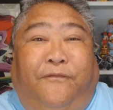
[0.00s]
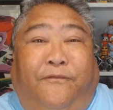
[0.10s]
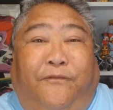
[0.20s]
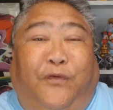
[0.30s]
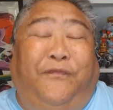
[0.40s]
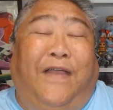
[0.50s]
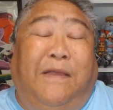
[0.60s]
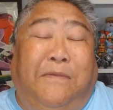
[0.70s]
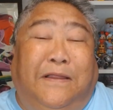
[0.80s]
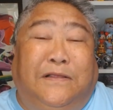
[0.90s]
For
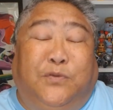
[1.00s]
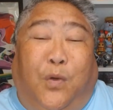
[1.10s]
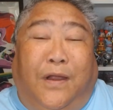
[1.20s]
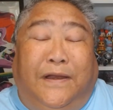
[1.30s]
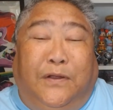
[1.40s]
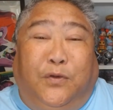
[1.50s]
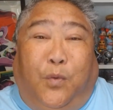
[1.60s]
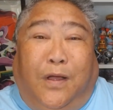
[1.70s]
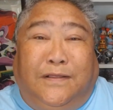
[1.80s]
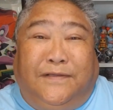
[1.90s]
families wanting to
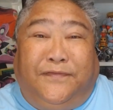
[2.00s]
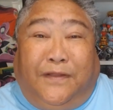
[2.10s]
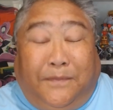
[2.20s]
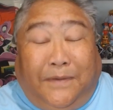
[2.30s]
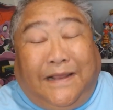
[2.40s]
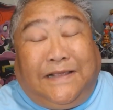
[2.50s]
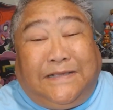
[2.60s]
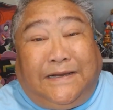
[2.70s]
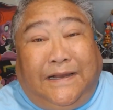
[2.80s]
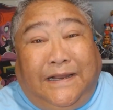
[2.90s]
watch this film, like I
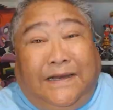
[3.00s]
said, it